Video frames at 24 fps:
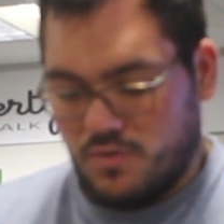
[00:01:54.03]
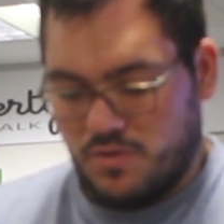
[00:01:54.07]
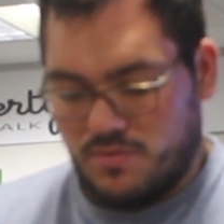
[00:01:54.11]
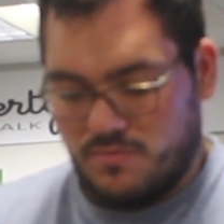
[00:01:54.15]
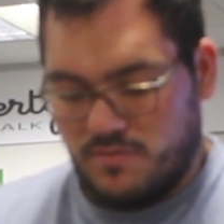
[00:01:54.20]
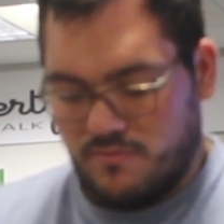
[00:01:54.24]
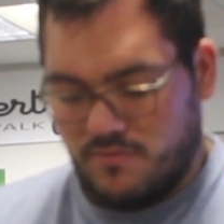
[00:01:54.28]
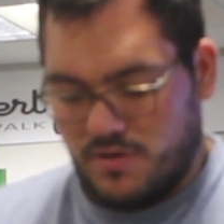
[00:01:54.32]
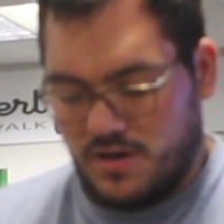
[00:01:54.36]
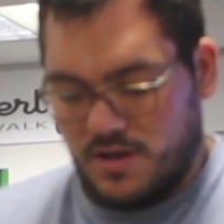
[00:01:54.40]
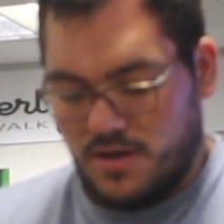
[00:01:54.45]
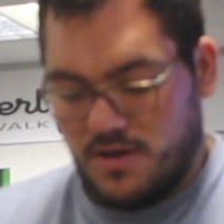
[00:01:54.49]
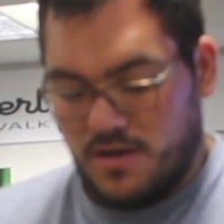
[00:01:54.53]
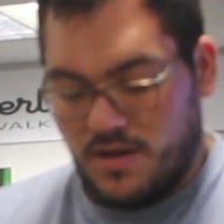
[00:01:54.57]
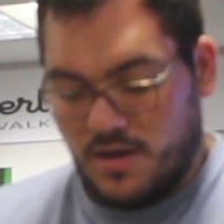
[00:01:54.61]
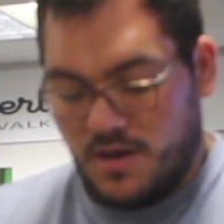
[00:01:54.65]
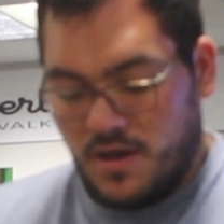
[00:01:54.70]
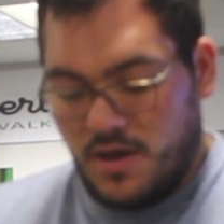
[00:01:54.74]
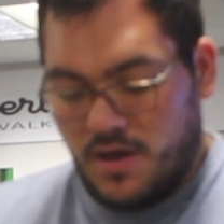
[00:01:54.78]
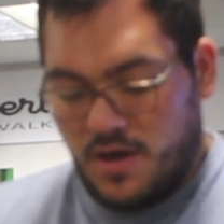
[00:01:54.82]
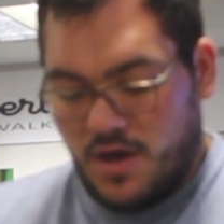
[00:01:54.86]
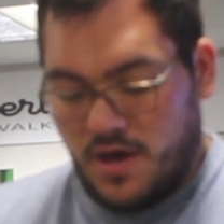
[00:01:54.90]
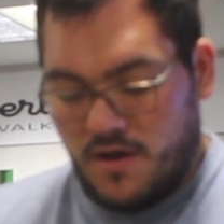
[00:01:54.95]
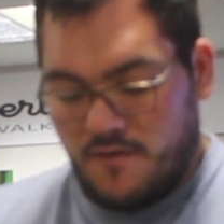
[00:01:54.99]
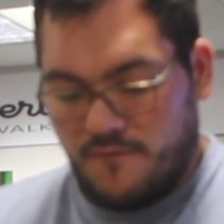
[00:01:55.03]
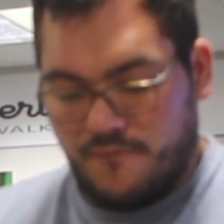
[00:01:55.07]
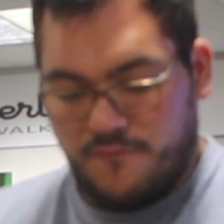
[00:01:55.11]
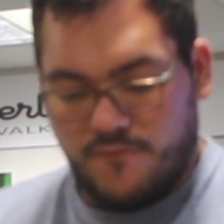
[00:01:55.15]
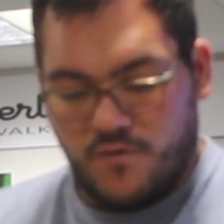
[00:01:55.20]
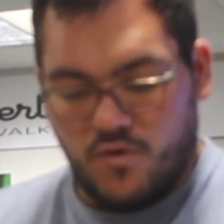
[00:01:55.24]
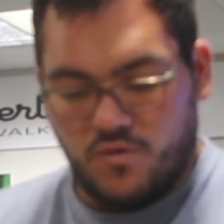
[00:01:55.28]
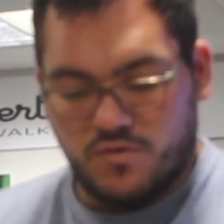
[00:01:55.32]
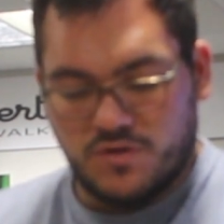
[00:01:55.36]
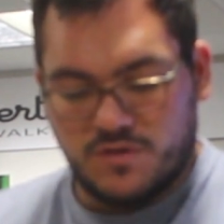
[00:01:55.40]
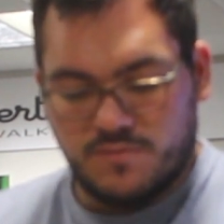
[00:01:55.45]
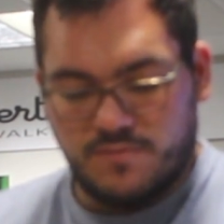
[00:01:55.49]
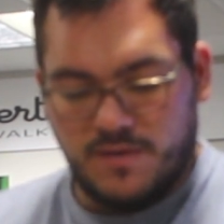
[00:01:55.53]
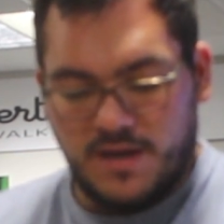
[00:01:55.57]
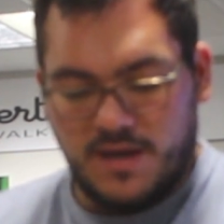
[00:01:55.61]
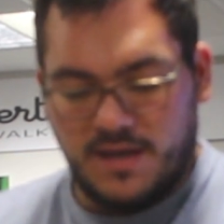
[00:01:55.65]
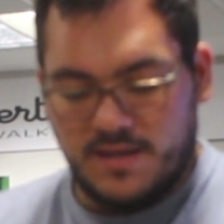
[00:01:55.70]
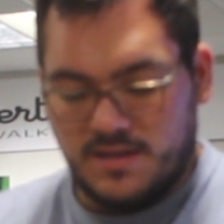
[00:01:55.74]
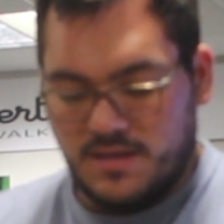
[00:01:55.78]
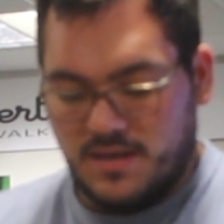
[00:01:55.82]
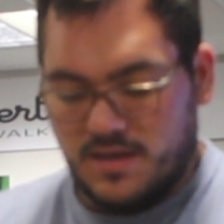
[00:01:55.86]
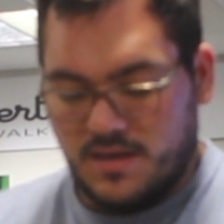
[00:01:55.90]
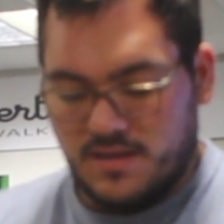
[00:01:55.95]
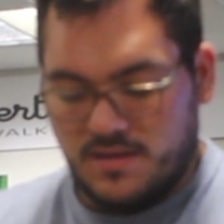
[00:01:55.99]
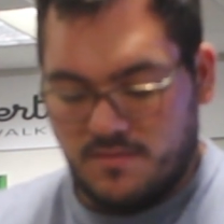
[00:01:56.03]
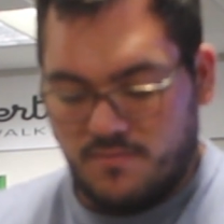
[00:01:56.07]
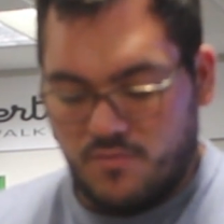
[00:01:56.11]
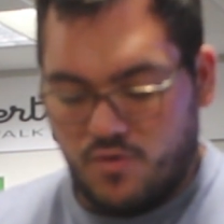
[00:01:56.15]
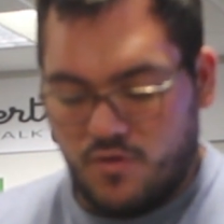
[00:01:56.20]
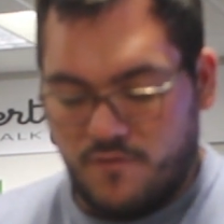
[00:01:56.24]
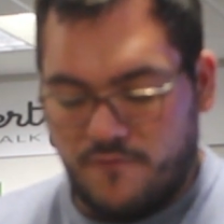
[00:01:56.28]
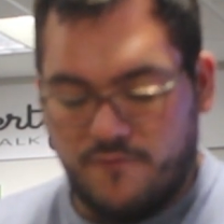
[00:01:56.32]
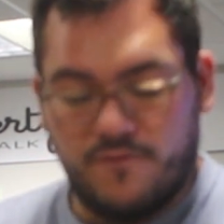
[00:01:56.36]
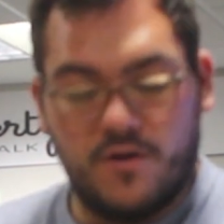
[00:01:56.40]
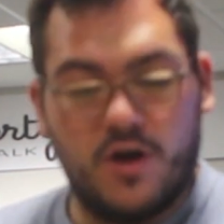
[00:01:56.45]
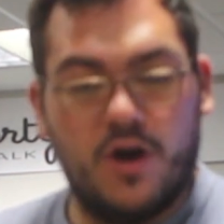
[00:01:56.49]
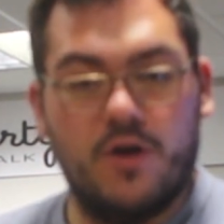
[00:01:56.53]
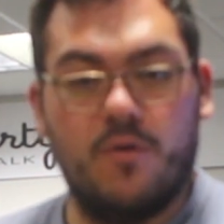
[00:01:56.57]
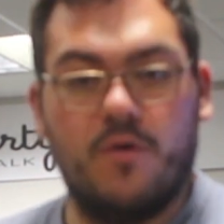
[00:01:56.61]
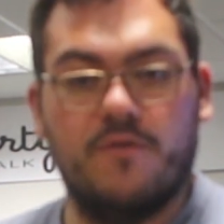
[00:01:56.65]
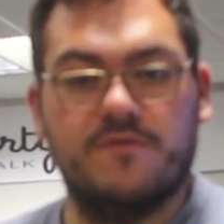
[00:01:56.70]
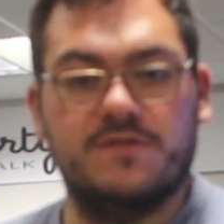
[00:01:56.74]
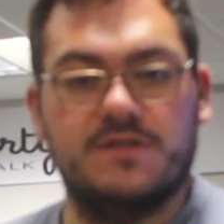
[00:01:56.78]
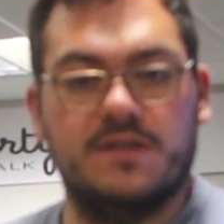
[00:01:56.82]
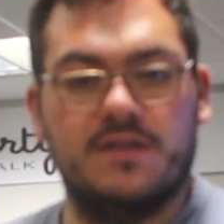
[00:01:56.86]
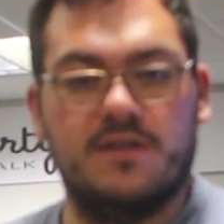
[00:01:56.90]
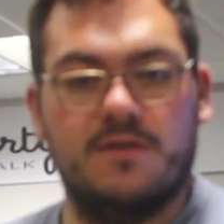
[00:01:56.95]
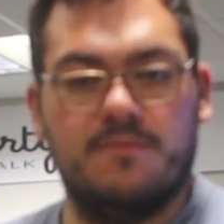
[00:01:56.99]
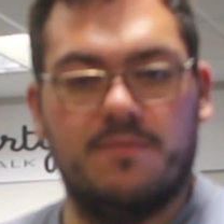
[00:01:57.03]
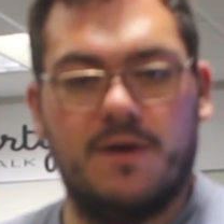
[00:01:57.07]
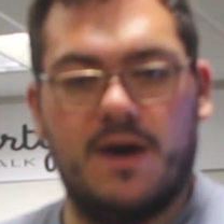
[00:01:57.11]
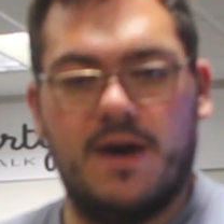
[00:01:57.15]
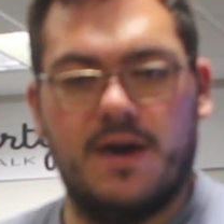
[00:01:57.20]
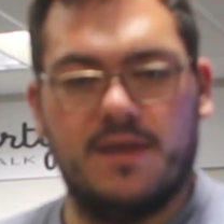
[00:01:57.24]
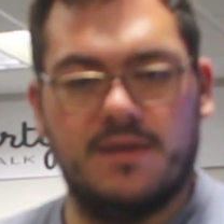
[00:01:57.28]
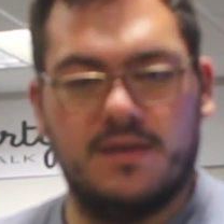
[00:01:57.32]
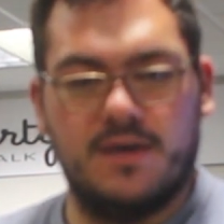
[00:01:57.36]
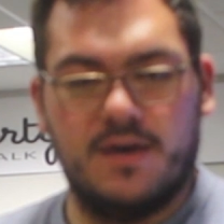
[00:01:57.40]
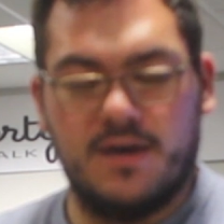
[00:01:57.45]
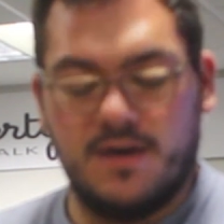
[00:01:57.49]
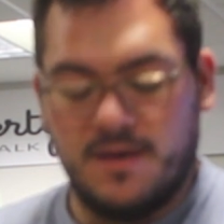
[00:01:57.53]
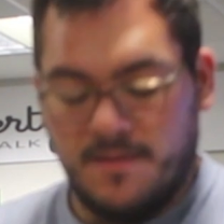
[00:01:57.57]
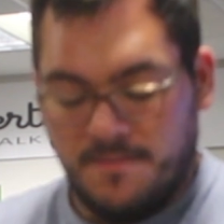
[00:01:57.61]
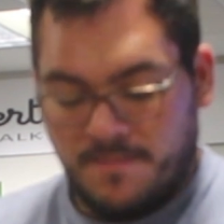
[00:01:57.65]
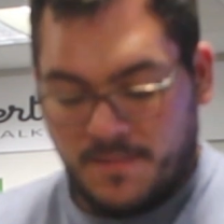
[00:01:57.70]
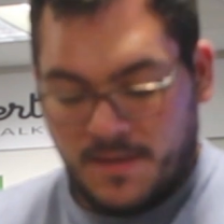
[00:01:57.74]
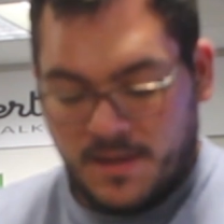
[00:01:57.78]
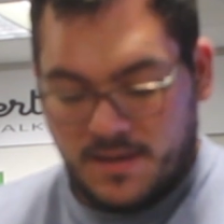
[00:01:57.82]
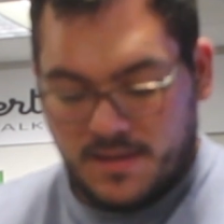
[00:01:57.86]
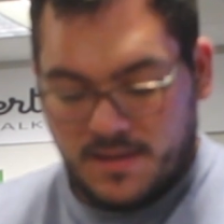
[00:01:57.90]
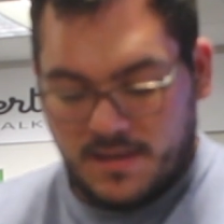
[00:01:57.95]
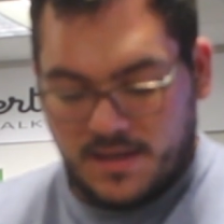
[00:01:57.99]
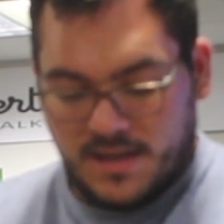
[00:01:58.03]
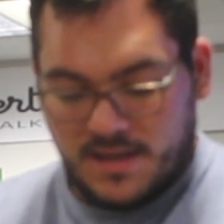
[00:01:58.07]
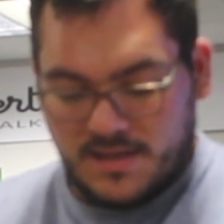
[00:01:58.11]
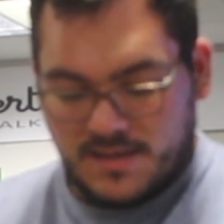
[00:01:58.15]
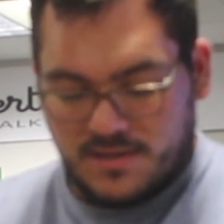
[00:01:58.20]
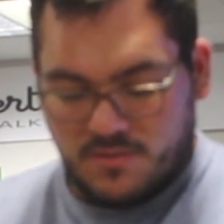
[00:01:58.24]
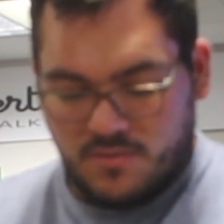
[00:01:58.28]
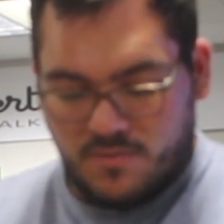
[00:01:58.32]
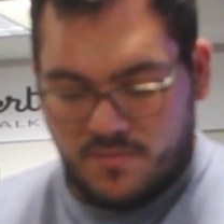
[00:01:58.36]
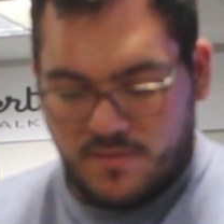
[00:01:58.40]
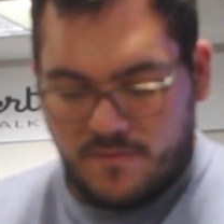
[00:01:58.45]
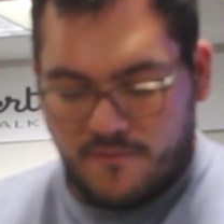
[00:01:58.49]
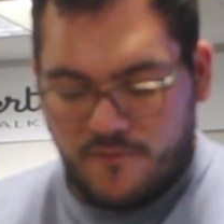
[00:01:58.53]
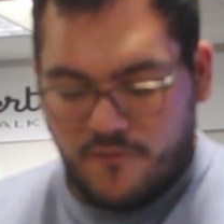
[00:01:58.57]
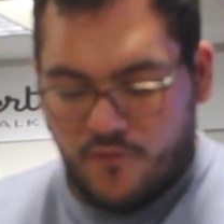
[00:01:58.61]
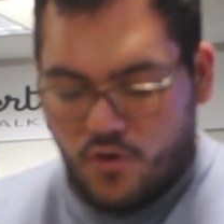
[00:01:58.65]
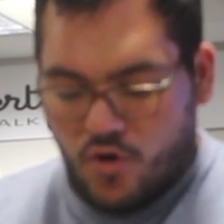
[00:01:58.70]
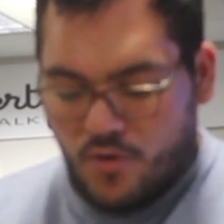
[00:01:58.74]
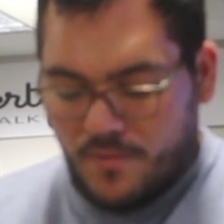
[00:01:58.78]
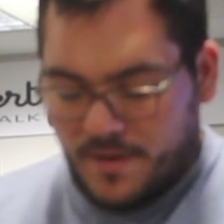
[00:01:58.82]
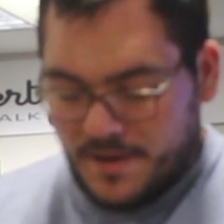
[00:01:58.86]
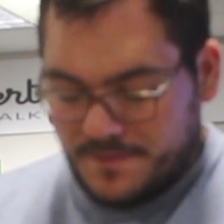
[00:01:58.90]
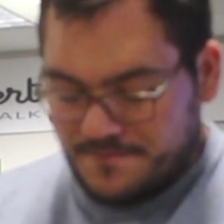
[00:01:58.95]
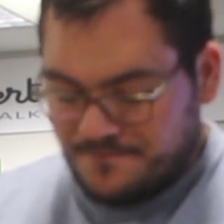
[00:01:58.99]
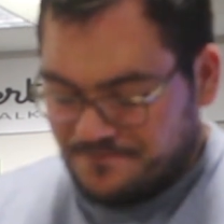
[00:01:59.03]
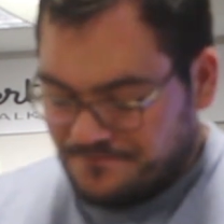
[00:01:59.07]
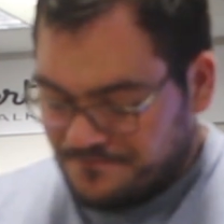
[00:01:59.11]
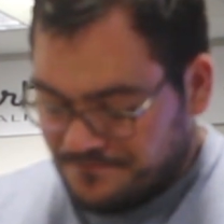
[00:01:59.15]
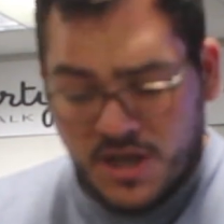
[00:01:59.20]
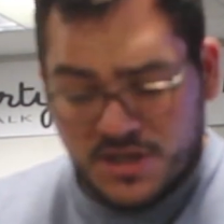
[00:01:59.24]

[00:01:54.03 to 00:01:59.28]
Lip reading: You want to be running at full speed. The more flow, obviously, the better the engine will be performing.